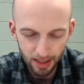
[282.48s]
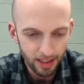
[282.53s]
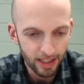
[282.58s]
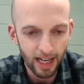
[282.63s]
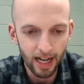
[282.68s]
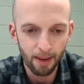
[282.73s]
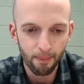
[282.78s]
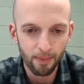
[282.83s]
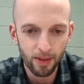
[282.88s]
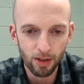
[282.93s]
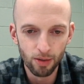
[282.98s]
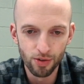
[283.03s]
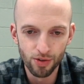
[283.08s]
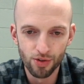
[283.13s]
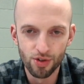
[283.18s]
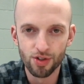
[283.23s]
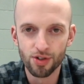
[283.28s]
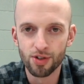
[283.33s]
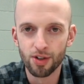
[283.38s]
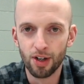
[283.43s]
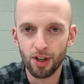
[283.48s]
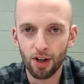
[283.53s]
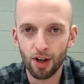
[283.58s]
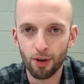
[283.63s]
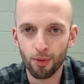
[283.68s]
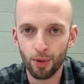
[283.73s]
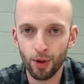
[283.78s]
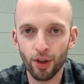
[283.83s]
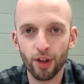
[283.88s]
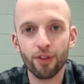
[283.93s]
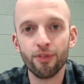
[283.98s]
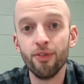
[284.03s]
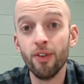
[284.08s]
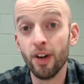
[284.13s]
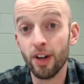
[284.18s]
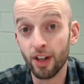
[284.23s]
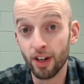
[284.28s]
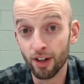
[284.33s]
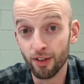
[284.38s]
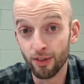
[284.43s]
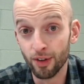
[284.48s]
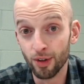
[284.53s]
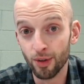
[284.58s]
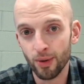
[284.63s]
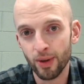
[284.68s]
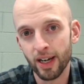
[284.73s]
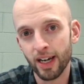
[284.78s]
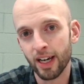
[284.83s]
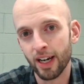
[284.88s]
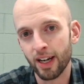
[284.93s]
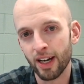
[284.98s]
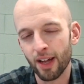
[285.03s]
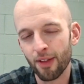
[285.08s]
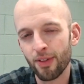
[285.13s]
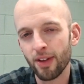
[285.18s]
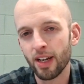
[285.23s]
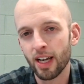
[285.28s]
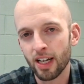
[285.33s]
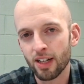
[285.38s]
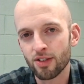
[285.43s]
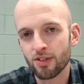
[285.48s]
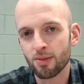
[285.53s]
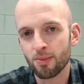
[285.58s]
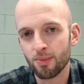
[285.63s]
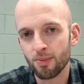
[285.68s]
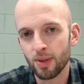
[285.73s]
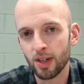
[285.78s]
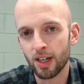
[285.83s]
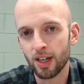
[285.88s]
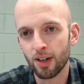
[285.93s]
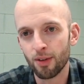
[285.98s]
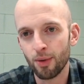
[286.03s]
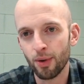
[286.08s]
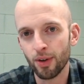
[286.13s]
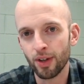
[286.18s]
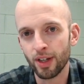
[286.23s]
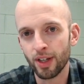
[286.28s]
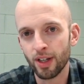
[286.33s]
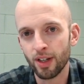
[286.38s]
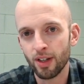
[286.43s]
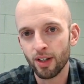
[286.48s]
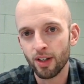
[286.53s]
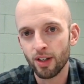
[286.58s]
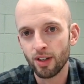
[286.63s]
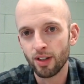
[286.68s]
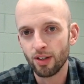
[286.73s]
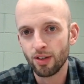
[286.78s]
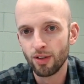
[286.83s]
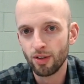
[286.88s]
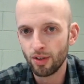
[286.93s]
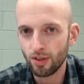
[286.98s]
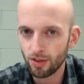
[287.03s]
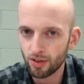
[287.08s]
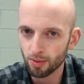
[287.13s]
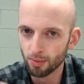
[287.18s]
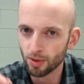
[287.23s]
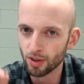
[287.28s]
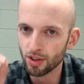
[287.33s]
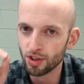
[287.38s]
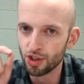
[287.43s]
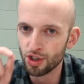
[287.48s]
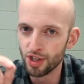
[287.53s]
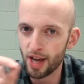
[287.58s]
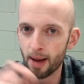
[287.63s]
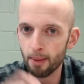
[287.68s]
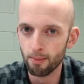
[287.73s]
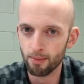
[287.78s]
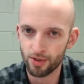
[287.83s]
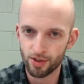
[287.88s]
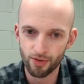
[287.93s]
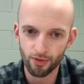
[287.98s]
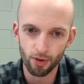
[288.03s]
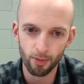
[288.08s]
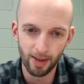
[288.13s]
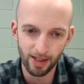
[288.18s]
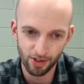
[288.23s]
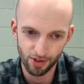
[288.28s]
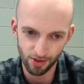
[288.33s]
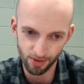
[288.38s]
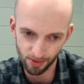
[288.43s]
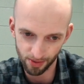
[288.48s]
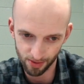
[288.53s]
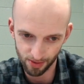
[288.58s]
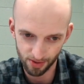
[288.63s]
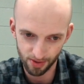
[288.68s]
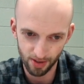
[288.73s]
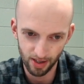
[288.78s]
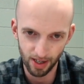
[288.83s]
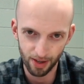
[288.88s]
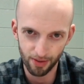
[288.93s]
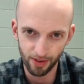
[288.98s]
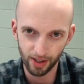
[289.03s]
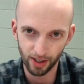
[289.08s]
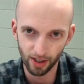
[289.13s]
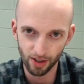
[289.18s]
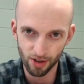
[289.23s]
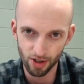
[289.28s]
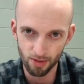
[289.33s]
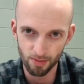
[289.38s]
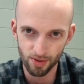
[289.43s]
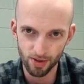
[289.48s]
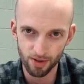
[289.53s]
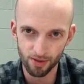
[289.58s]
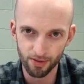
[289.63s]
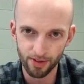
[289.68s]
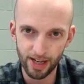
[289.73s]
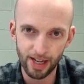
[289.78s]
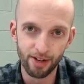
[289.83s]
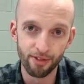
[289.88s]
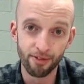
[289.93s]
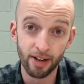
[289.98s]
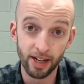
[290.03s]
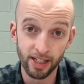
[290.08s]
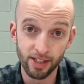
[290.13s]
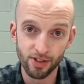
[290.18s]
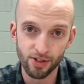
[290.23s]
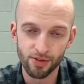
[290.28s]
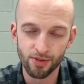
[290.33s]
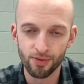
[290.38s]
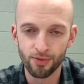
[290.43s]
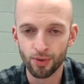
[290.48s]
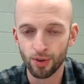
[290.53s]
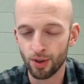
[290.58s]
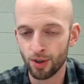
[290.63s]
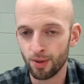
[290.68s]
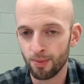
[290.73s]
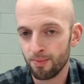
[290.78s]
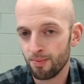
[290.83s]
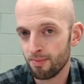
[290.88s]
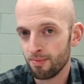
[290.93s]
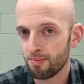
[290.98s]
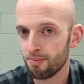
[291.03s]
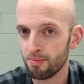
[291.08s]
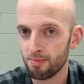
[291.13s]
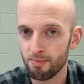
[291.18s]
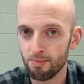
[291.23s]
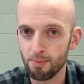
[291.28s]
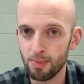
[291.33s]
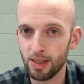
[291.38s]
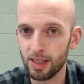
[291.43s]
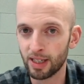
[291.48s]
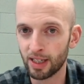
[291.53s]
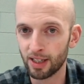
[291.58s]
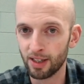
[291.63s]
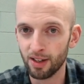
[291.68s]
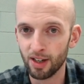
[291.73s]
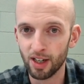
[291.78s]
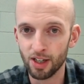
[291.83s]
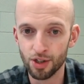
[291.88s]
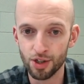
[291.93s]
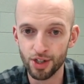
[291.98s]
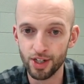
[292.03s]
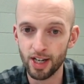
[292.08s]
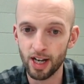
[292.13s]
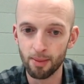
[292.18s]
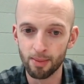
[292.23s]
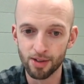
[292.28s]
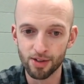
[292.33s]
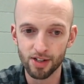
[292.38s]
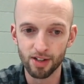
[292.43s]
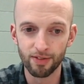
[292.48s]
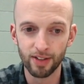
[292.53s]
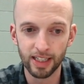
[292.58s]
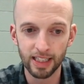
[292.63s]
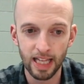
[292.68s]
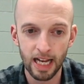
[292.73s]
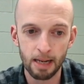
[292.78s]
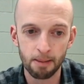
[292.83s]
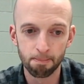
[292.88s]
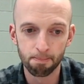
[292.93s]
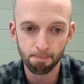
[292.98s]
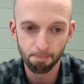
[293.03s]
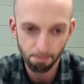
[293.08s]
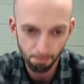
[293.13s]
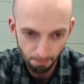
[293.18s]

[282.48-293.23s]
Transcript: yeah, it was just a really fun interview, and I think had some some good gems for my students, I think, in terms of advice for being a GM and stuff like that.